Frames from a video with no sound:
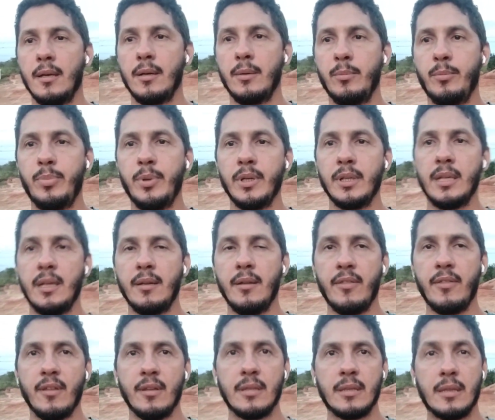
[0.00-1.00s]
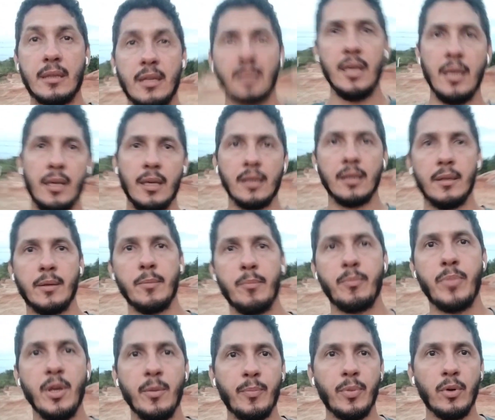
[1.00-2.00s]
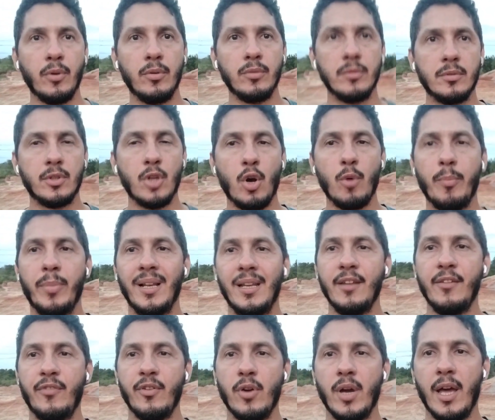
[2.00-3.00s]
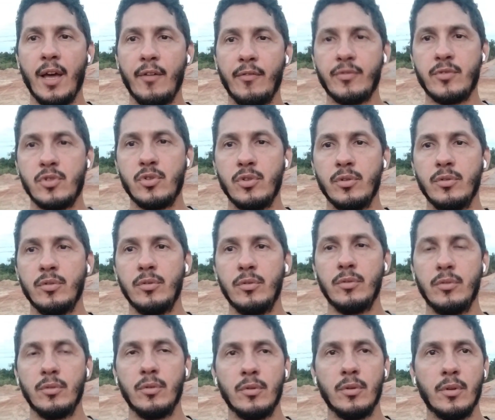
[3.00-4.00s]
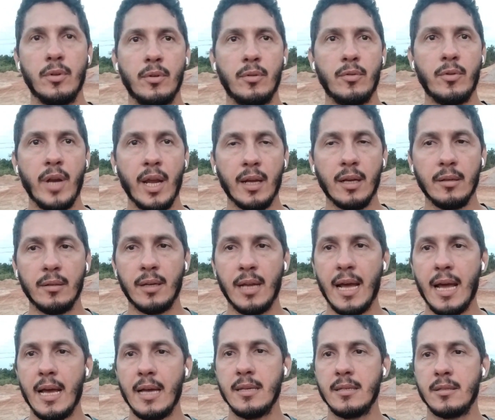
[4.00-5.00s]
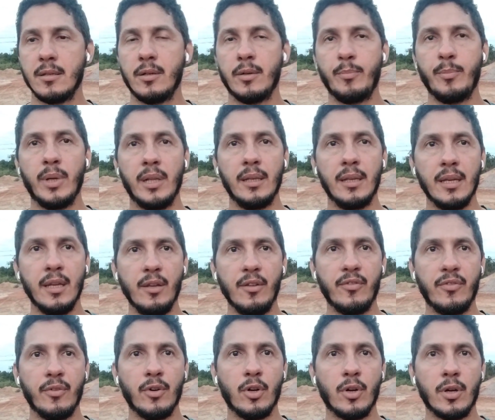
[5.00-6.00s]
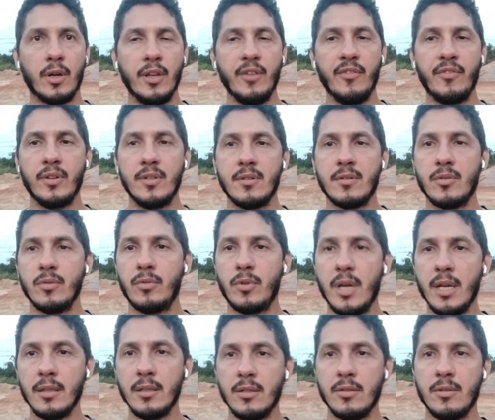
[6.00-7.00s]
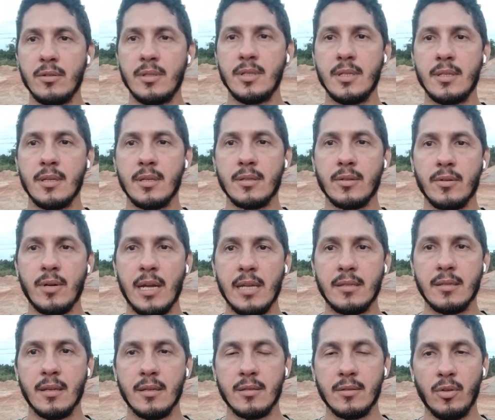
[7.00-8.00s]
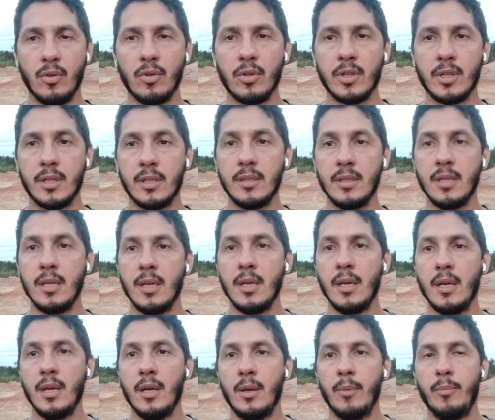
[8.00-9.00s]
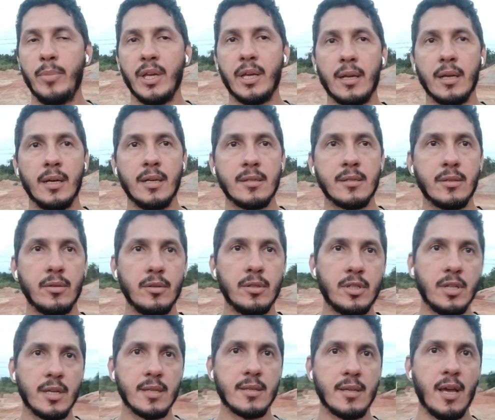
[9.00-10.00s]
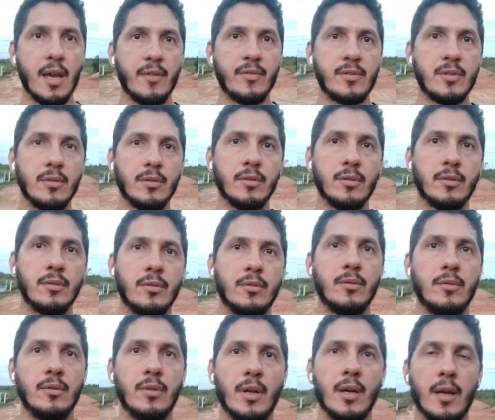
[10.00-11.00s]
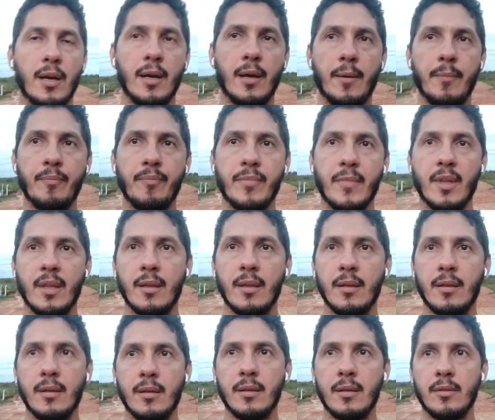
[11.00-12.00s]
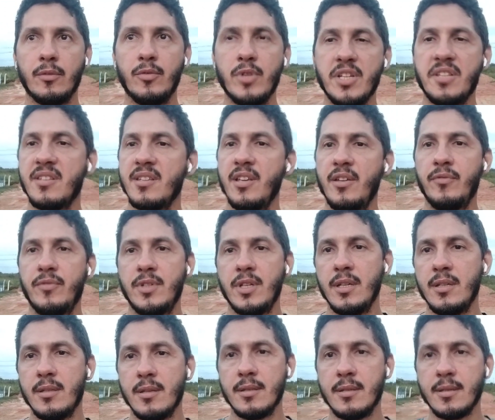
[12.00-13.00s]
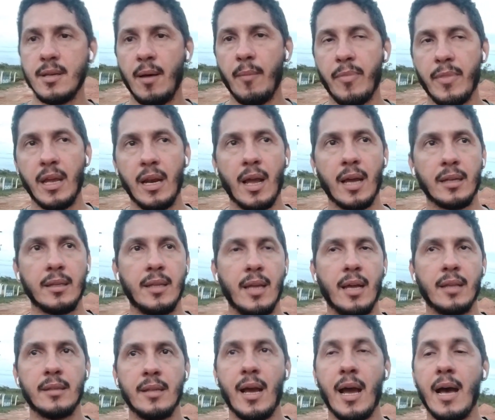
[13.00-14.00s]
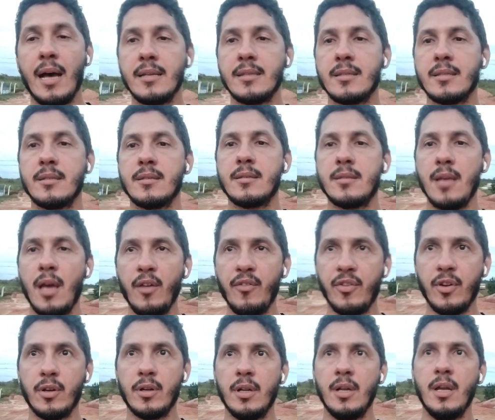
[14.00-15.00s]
But that is a thing. People don't believe you have to recognize or believe or even surrender to Jesus Christ as Lord, because you just have to receive Jesus, something like that, as Savior.